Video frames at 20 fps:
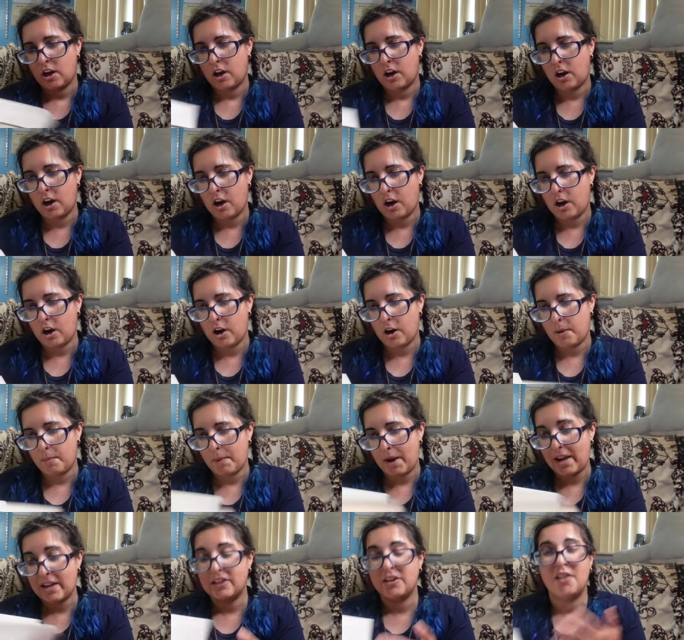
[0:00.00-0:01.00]
Um,
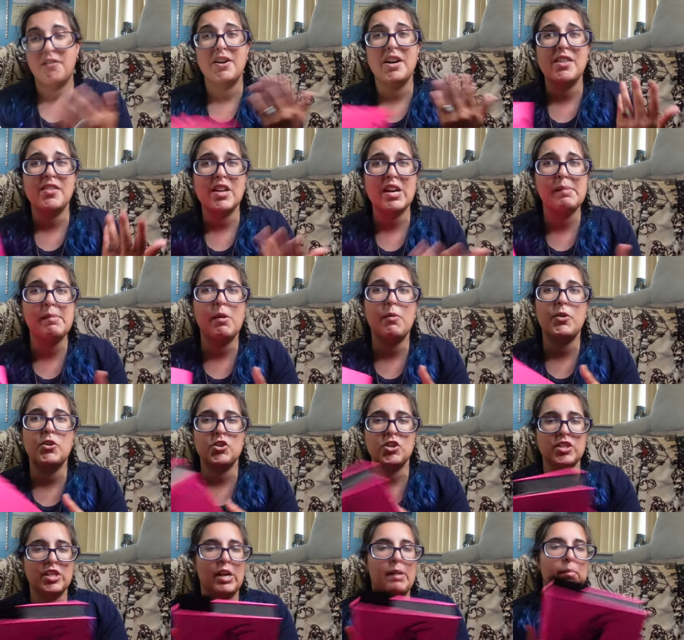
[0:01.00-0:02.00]
I love anything about
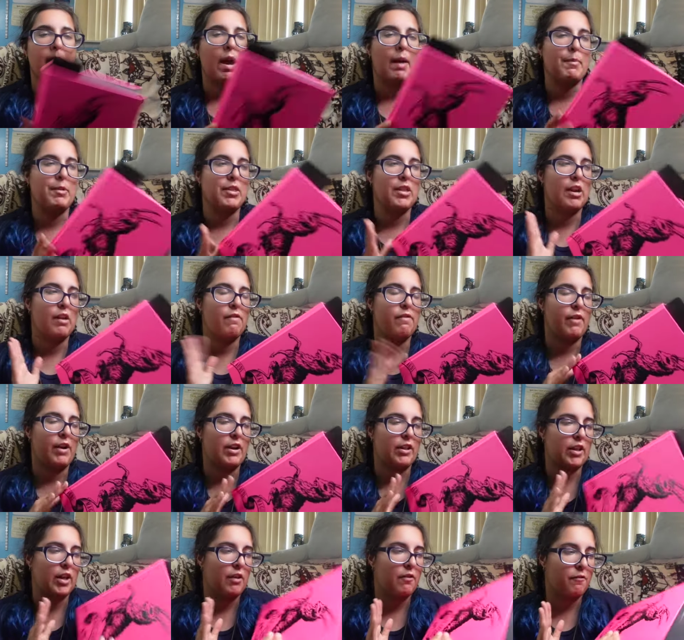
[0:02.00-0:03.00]
witches, and I'm happy that I
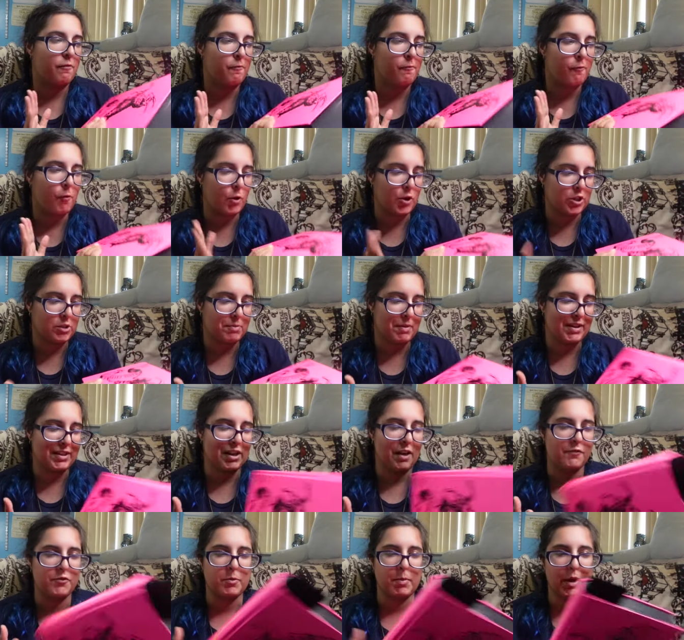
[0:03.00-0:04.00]
finally forced
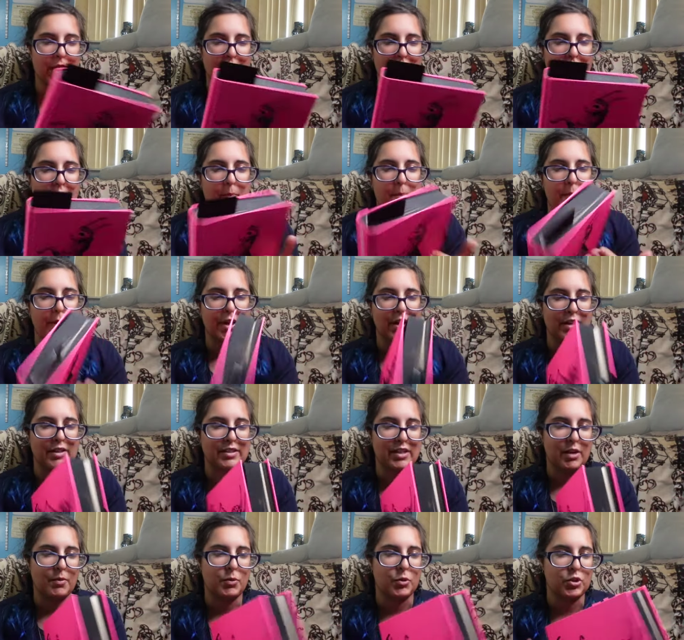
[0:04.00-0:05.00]
myself to pick it up
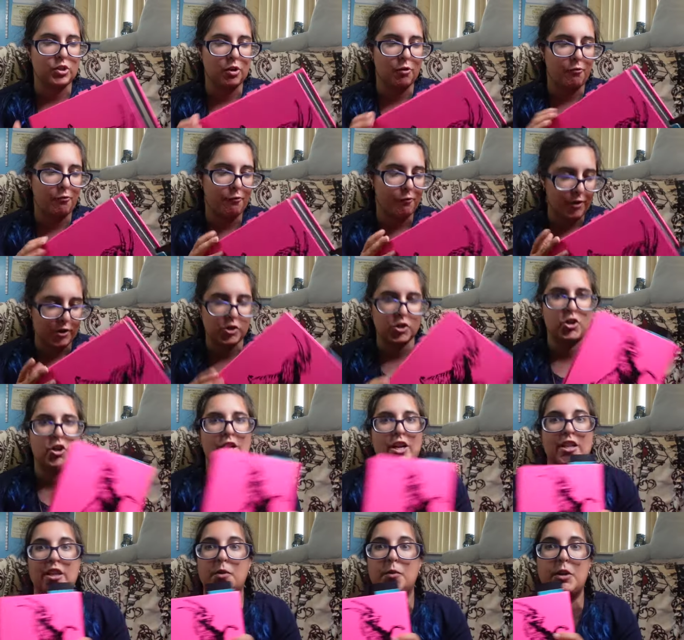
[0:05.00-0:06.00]
because I was so
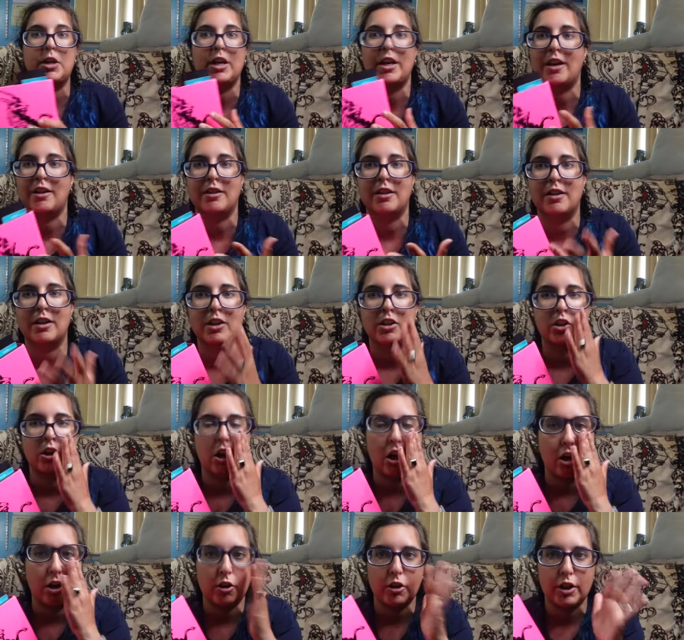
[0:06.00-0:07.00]
frustrated that we didn't get the Nicola
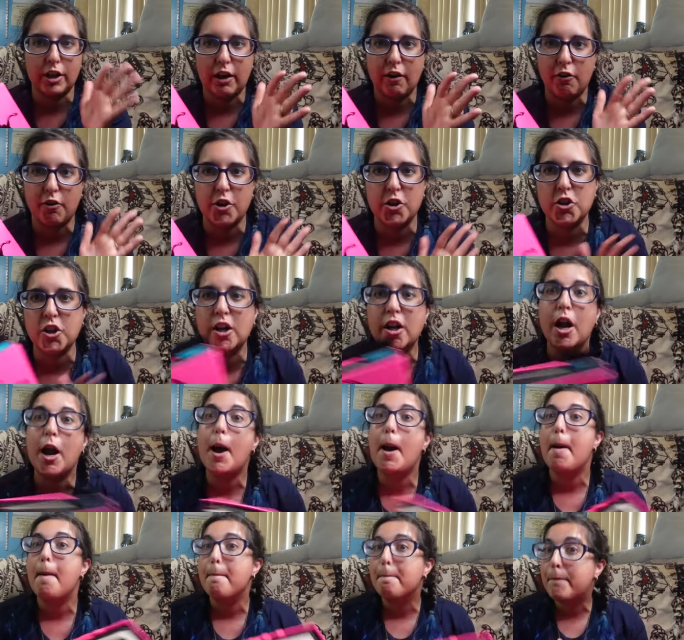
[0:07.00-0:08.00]
Coughlan narration,
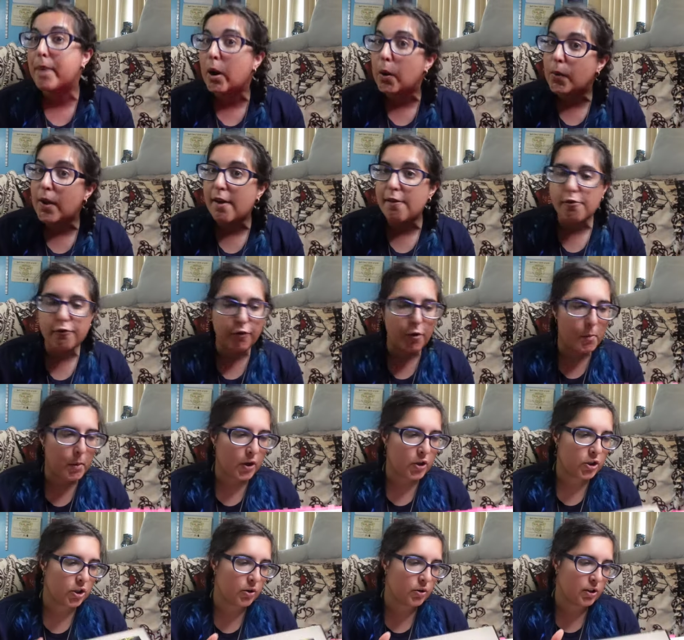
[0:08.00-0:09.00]
but we have it for
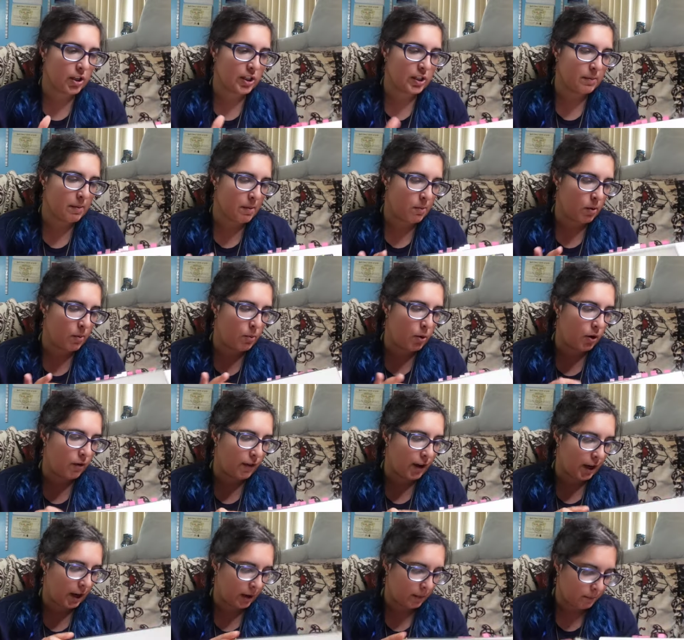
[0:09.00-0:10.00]
book two, so that's a bit more
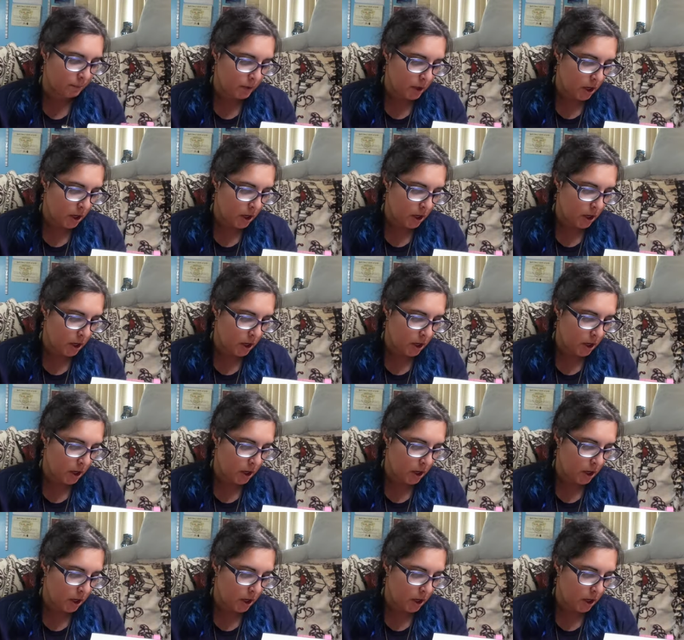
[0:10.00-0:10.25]
motivating.